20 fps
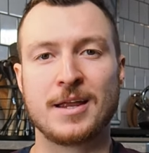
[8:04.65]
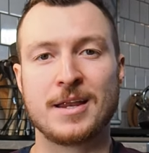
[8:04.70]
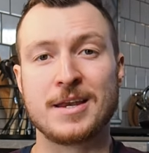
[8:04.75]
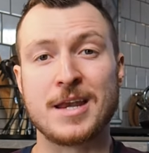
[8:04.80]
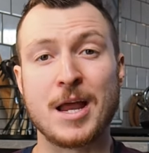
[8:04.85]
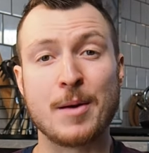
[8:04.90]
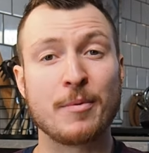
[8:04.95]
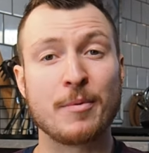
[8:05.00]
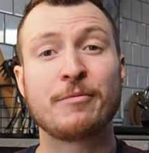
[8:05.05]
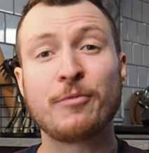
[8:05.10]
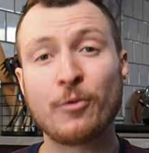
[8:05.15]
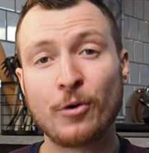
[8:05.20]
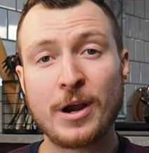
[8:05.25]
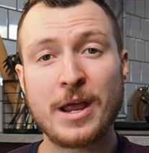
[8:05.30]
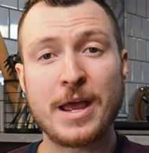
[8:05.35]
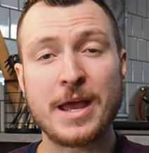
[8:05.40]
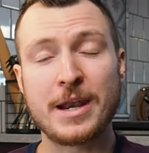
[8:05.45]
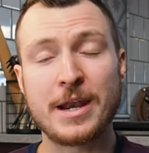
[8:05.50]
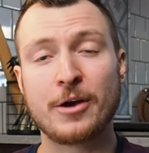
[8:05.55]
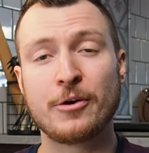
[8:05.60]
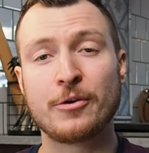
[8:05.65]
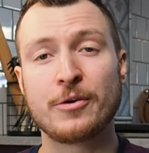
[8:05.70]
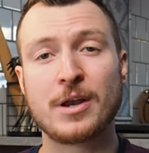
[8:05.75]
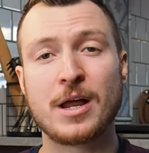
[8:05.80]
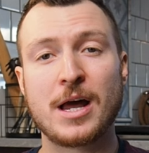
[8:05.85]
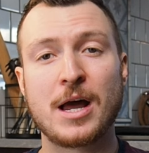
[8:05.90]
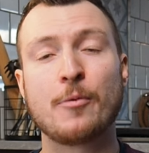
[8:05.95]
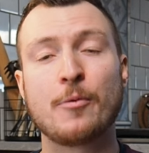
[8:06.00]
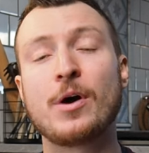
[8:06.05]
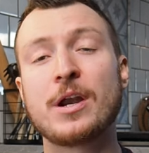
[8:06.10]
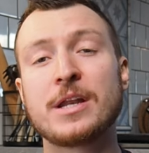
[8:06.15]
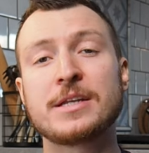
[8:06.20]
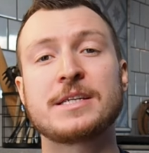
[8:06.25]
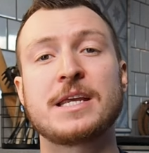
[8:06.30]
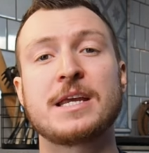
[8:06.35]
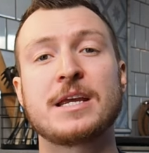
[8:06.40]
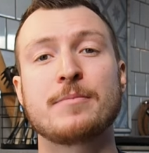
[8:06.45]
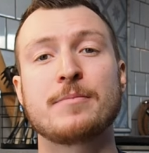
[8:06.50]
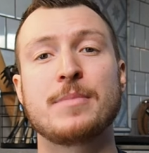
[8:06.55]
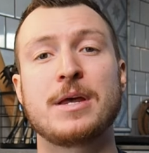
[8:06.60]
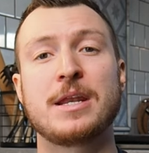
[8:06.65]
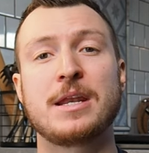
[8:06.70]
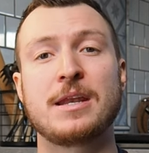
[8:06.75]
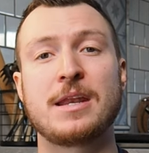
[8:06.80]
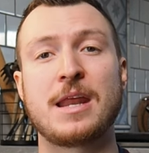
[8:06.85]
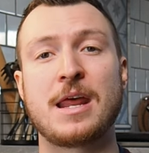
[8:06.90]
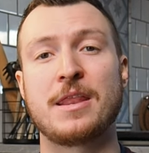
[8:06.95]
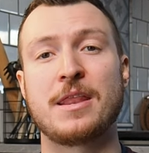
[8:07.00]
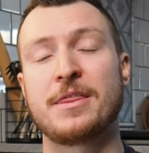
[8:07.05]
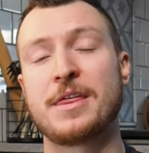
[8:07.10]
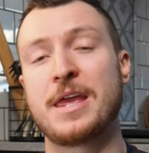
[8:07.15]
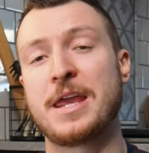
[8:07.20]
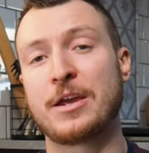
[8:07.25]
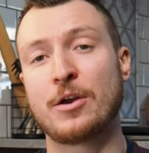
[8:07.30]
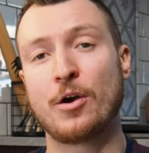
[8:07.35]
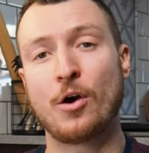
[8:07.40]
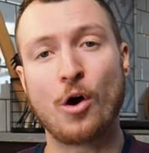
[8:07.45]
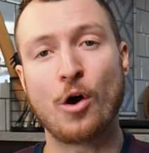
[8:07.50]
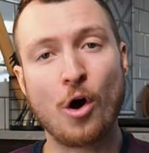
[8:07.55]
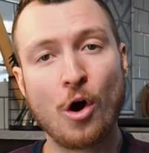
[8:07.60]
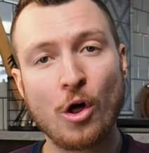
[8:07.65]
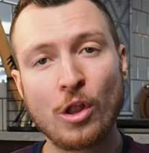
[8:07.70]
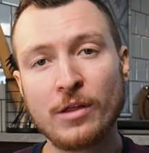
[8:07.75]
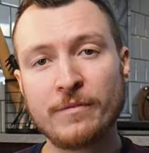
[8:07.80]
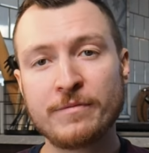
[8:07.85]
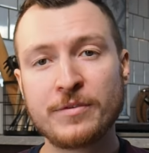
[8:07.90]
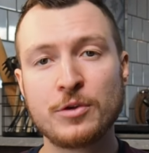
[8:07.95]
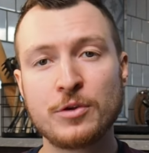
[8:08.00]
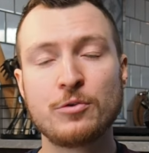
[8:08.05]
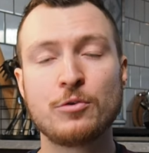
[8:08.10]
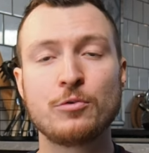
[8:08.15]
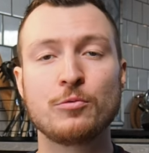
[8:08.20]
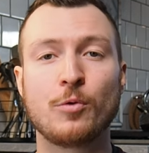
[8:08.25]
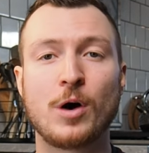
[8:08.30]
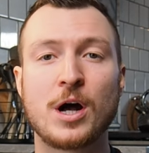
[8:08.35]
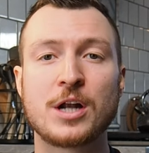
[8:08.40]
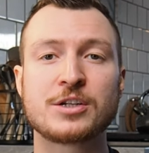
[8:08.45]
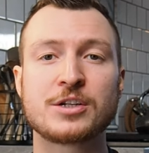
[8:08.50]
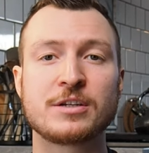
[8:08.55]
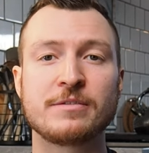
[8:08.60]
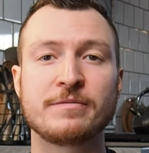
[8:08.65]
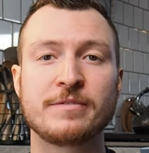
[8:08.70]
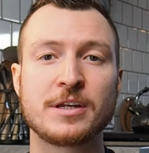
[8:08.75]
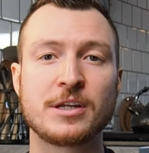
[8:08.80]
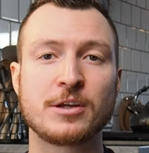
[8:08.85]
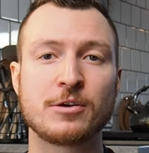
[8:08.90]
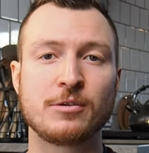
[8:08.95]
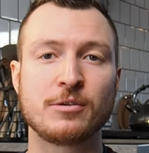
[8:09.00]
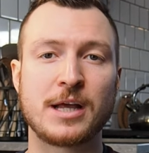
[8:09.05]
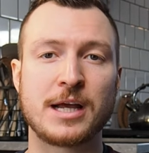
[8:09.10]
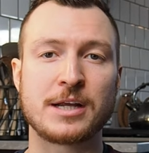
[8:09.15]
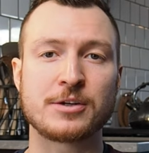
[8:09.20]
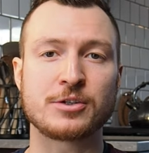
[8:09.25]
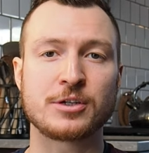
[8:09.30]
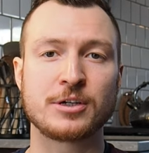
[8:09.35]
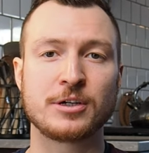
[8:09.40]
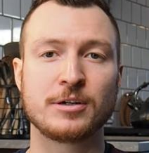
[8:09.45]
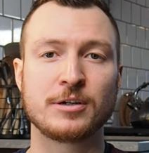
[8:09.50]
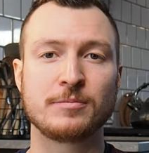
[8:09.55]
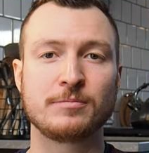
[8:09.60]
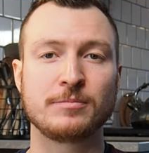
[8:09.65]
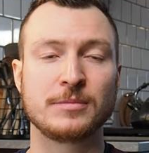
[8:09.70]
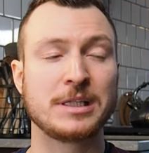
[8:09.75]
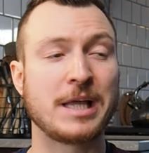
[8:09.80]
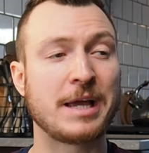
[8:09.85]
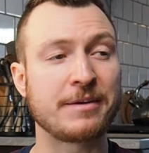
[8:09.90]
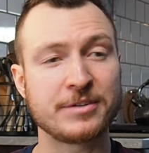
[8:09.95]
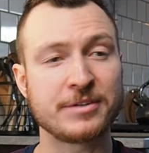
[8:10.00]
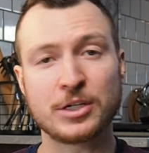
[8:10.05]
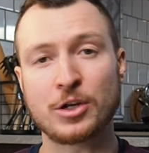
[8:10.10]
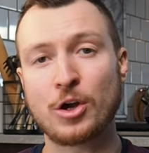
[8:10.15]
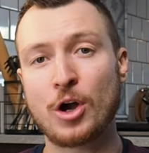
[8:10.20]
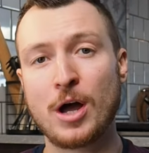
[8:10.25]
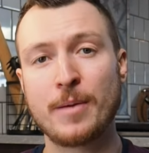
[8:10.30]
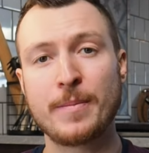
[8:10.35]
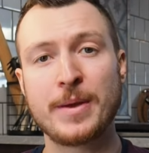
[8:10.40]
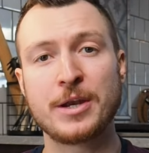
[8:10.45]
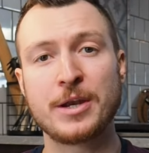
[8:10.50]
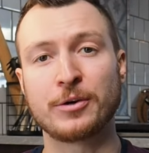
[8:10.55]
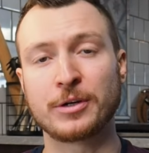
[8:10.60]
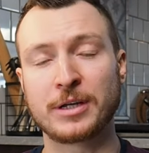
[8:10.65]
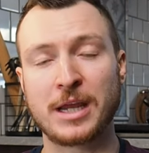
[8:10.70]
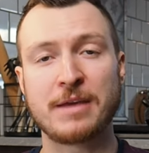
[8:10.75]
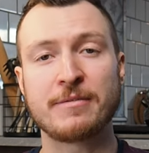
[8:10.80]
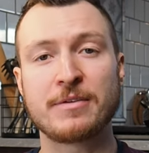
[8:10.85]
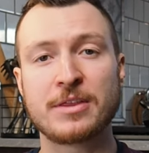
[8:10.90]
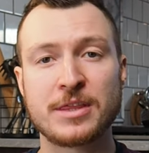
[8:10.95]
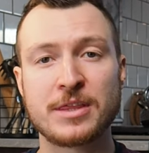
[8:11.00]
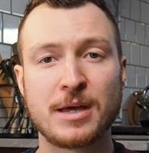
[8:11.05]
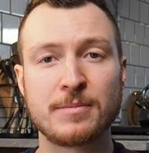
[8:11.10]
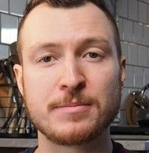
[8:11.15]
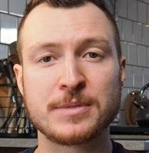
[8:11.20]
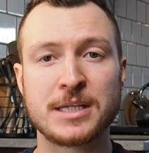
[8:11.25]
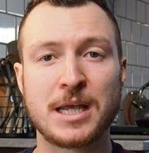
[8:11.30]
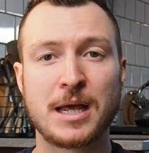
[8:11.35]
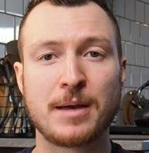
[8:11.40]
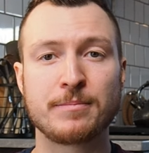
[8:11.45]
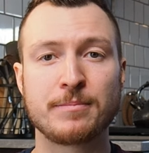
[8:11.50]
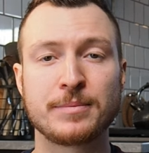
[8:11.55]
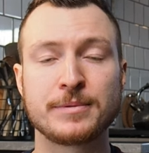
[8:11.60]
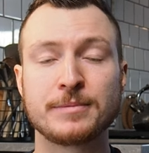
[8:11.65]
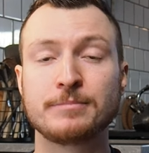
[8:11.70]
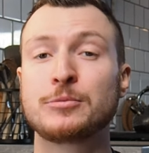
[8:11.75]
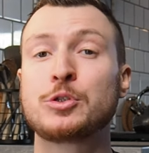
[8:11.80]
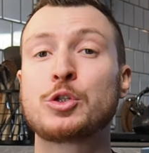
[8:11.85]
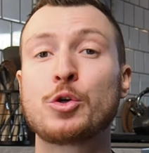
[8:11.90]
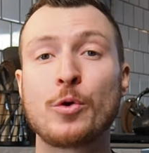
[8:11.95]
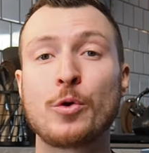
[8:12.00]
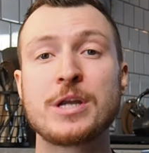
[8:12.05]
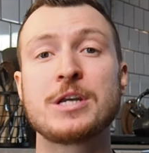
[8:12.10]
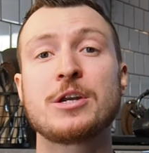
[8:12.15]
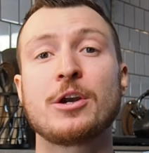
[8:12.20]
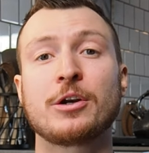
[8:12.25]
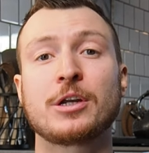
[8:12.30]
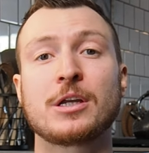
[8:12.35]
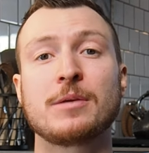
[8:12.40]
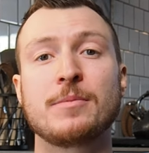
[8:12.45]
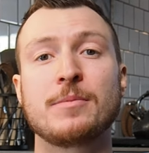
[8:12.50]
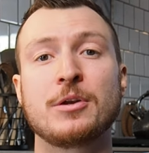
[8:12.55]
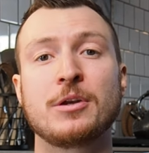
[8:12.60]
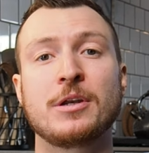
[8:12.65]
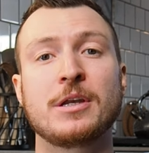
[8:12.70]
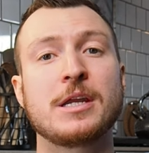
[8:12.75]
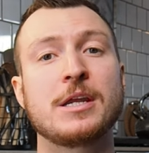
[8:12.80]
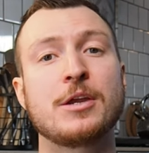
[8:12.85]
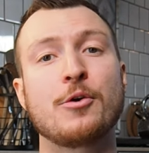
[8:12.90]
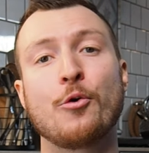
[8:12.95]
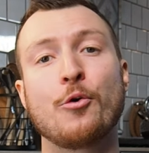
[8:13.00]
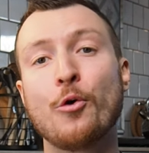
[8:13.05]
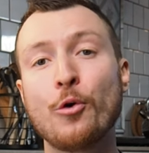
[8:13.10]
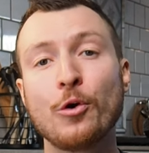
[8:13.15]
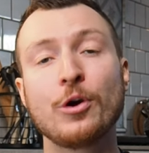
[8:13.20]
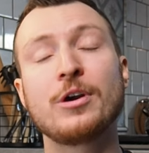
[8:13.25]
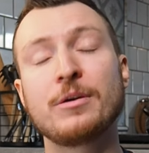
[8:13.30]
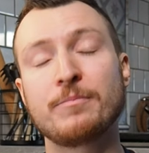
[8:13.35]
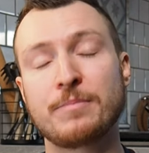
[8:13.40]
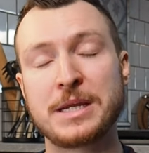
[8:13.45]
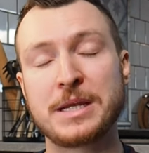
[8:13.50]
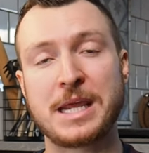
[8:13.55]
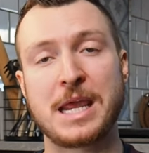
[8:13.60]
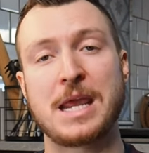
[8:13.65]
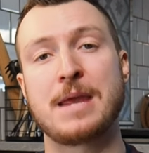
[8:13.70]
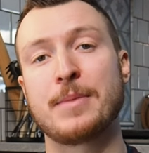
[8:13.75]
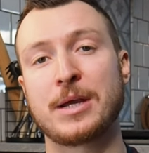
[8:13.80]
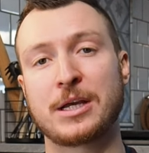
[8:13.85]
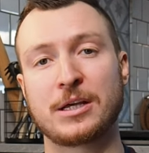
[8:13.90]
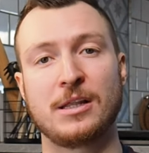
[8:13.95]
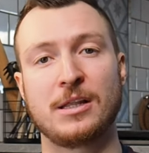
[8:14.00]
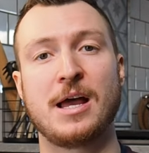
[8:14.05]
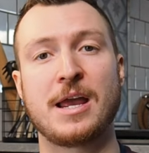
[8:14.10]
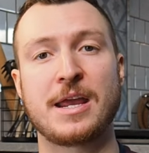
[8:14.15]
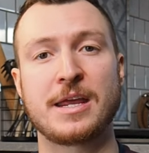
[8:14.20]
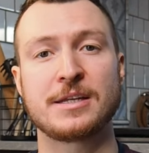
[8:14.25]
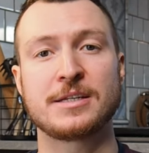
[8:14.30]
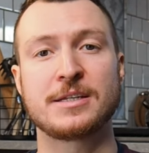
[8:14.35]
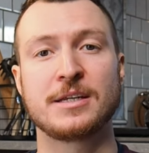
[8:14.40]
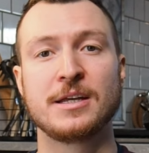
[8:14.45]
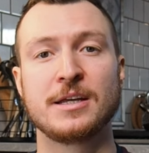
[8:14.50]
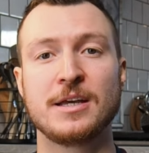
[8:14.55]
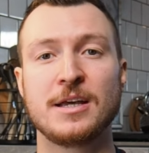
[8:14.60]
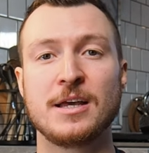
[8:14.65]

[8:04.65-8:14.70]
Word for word: Now, before I head out, I want to take a minute and thank all of you who watched a video last year, left a comment or gave a thumbs up, joined our community, or became a client.